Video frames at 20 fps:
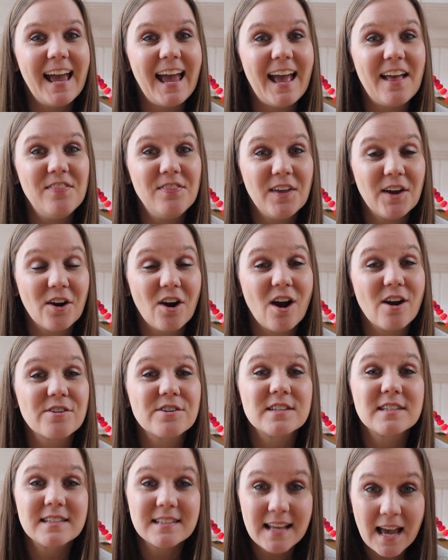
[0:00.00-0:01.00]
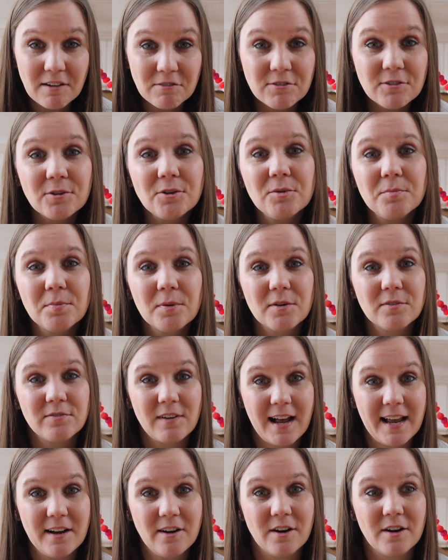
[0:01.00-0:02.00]
and there are several
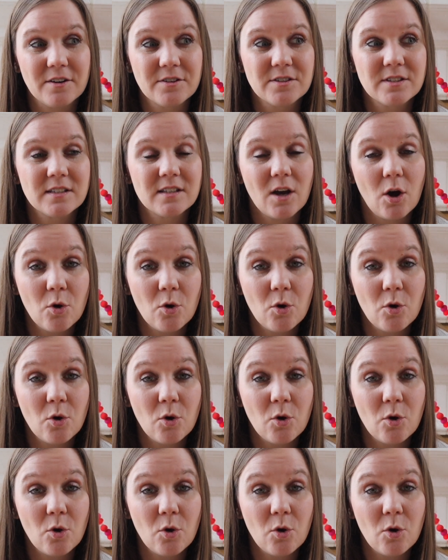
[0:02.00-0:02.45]
providers,